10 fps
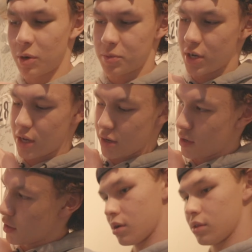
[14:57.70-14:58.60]
website.
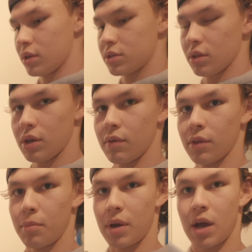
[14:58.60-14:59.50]
On this sleeve
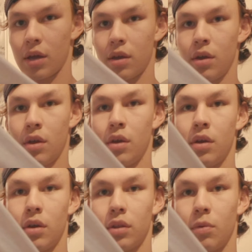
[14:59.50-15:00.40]
on the back,
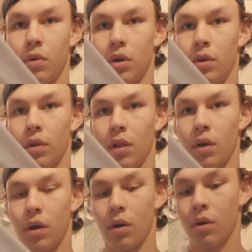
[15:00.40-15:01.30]
got the one and only
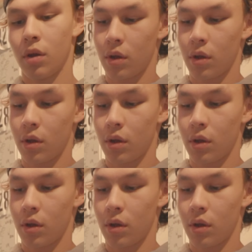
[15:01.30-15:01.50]
logo.